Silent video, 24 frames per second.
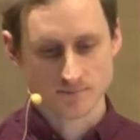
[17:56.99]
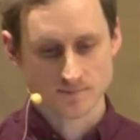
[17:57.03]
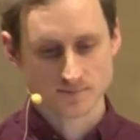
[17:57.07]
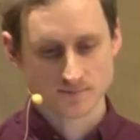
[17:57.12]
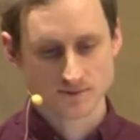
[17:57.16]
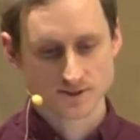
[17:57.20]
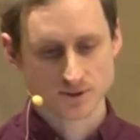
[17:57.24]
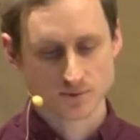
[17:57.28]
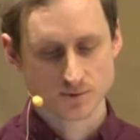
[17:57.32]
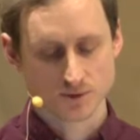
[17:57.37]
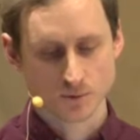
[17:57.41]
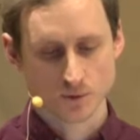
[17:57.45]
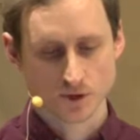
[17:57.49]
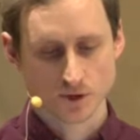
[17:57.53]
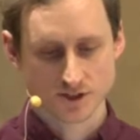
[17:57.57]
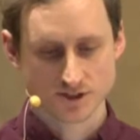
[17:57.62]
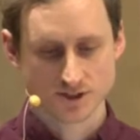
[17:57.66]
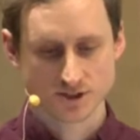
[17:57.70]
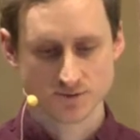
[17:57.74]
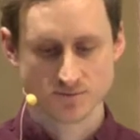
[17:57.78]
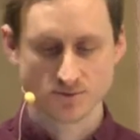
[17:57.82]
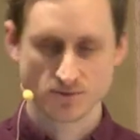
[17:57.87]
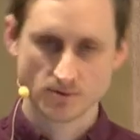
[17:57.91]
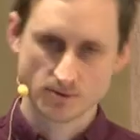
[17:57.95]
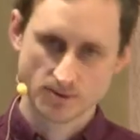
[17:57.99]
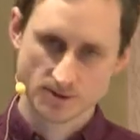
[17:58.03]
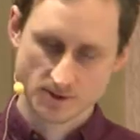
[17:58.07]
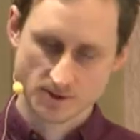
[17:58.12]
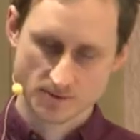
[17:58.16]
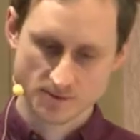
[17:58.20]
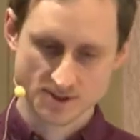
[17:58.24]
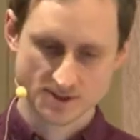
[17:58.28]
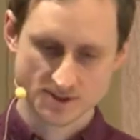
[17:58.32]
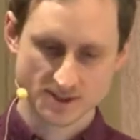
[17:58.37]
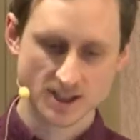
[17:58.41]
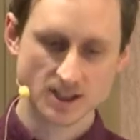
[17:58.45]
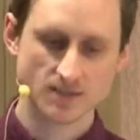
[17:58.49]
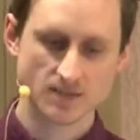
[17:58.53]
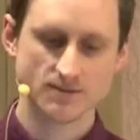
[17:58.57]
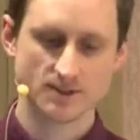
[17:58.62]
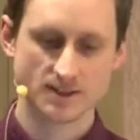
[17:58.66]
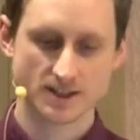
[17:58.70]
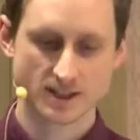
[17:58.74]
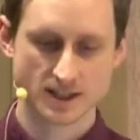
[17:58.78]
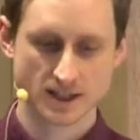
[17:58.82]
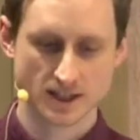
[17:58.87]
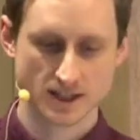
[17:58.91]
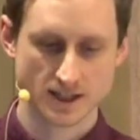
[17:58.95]
So we wanted to promote the museum
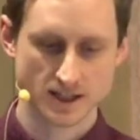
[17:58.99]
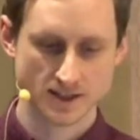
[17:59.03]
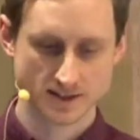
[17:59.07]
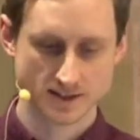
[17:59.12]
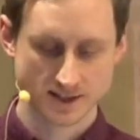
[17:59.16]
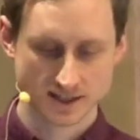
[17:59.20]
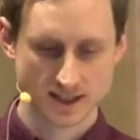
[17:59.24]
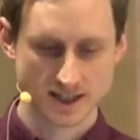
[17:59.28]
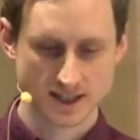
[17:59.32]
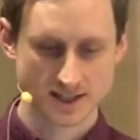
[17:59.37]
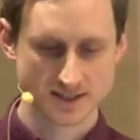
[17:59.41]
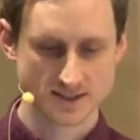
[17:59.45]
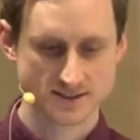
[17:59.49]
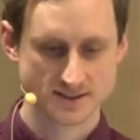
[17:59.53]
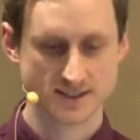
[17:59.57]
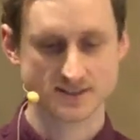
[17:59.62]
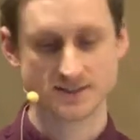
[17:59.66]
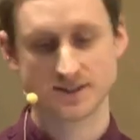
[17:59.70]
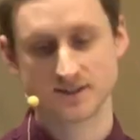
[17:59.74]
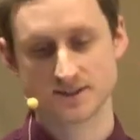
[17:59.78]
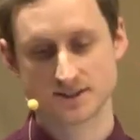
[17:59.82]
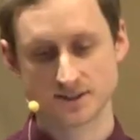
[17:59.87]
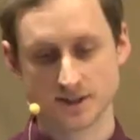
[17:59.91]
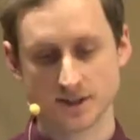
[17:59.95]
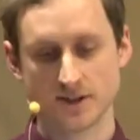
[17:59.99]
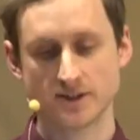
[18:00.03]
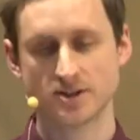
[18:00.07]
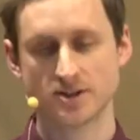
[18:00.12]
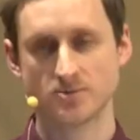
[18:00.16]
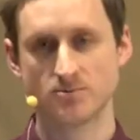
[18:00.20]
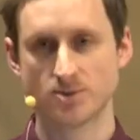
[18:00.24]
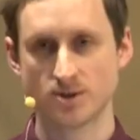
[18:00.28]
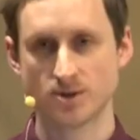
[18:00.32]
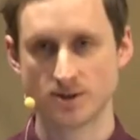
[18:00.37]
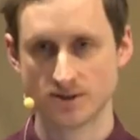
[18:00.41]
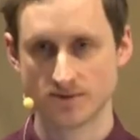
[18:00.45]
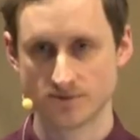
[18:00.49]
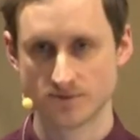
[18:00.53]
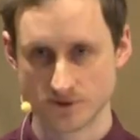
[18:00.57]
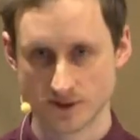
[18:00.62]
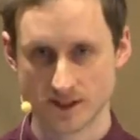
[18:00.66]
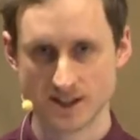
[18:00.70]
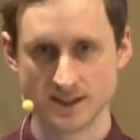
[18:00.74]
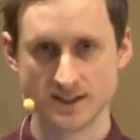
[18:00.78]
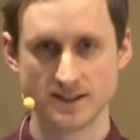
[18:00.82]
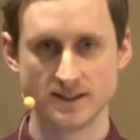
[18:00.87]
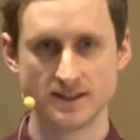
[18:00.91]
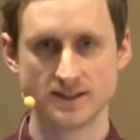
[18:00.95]
and the collections as a starting point for
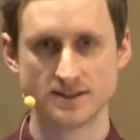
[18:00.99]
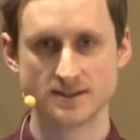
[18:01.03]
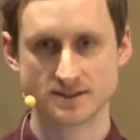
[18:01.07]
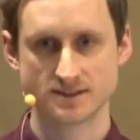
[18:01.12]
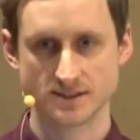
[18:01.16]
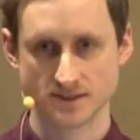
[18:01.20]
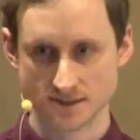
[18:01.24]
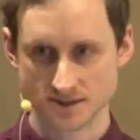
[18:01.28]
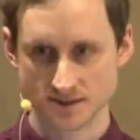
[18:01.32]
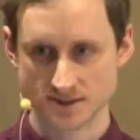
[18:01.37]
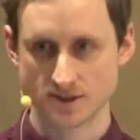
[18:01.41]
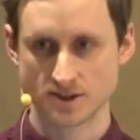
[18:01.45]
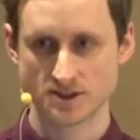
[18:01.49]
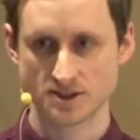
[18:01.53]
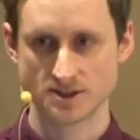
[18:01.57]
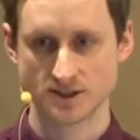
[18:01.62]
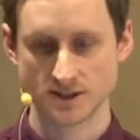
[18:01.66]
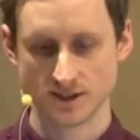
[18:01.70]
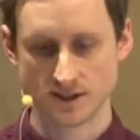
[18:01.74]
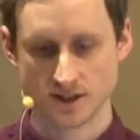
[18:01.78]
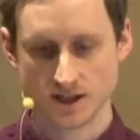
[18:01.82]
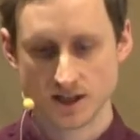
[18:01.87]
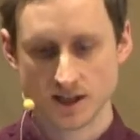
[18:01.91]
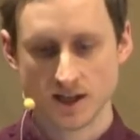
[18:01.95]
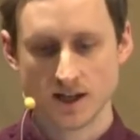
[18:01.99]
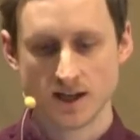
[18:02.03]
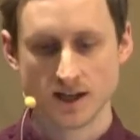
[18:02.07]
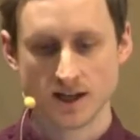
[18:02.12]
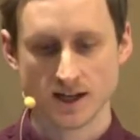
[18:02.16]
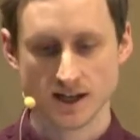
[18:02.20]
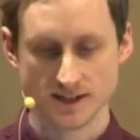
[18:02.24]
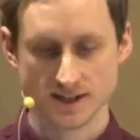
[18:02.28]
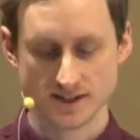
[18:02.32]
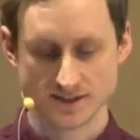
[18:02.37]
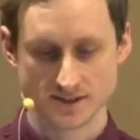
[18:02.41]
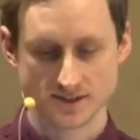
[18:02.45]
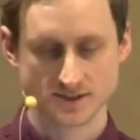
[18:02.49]
ideas and discussion, and as a